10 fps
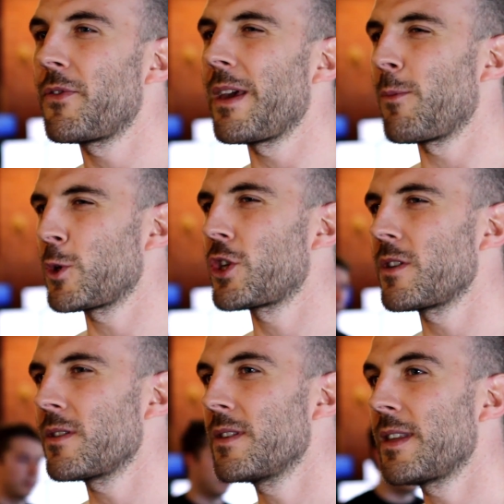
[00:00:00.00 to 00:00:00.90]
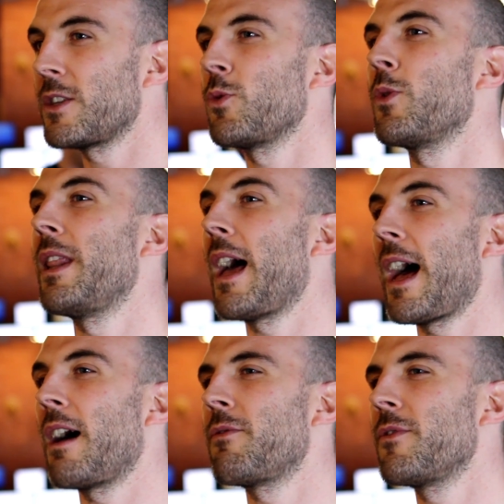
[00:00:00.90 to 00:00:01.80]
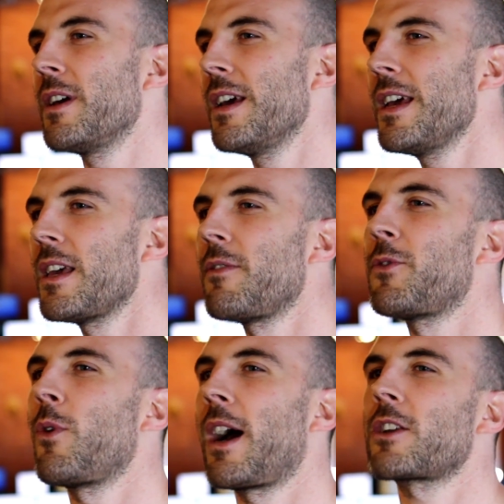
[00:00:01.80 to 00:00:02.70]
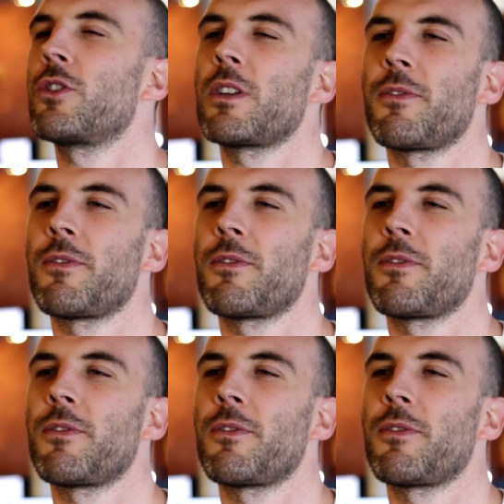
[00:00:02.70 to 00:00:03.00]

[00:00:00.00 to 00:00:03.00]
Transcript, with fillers: emotion that you will have if you're actually